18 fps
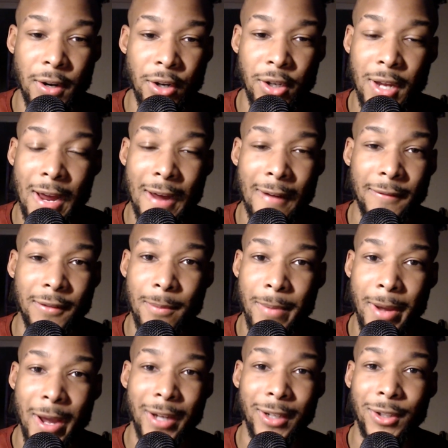You have to
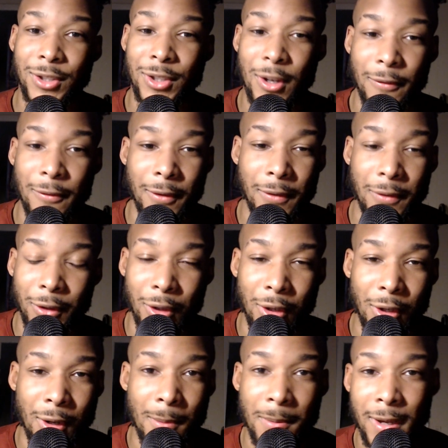back yourself if you're
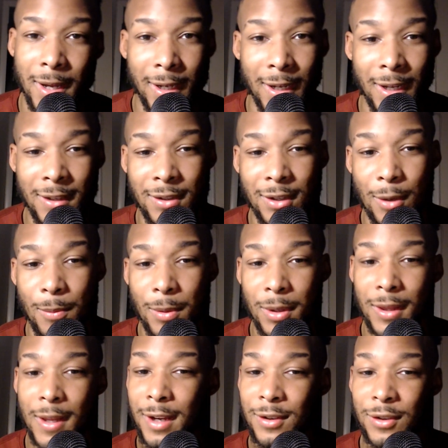going to play against
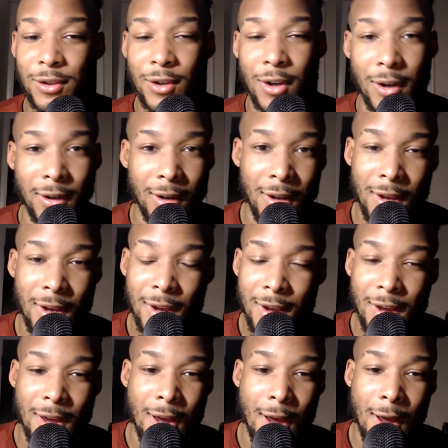someone like Son.
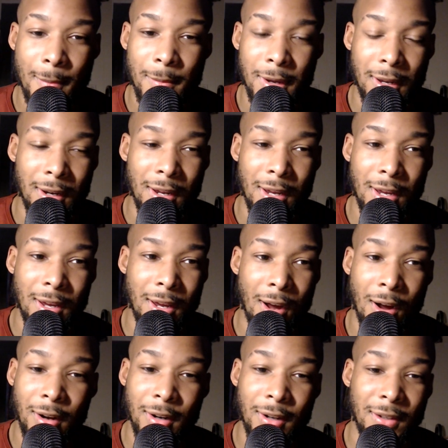I mean,
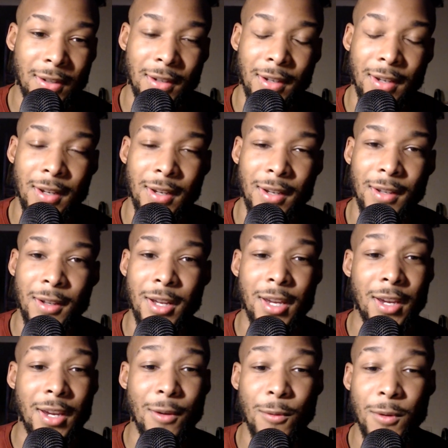honestly,
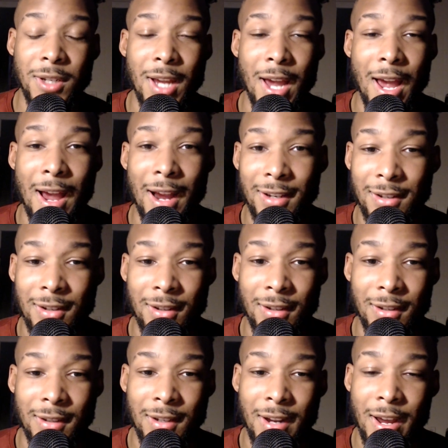he was
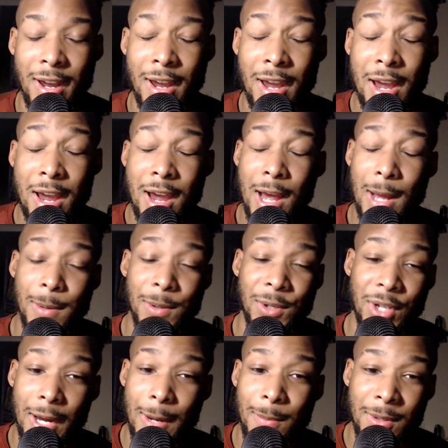excellent today. And
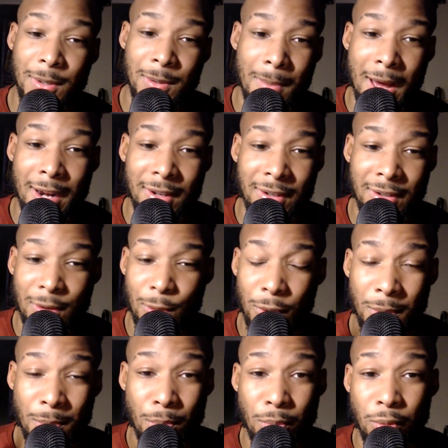James Maddison
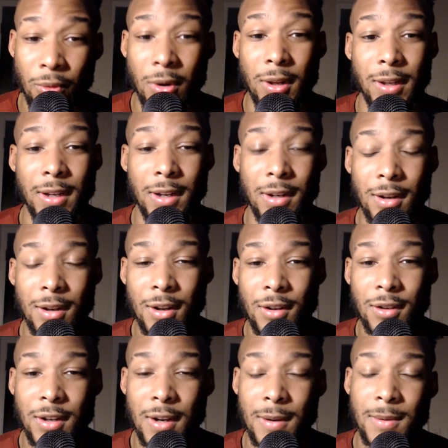was brilliant.
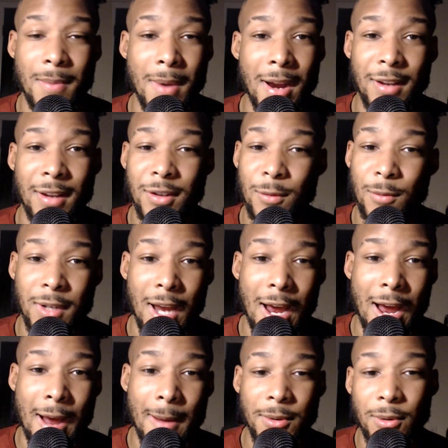James Maddison was
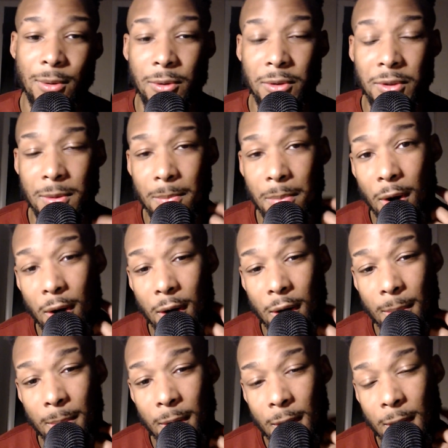absolutely
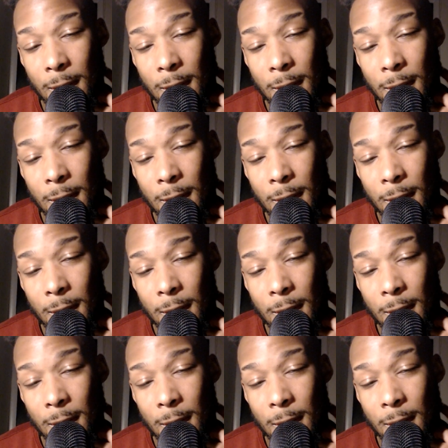superb.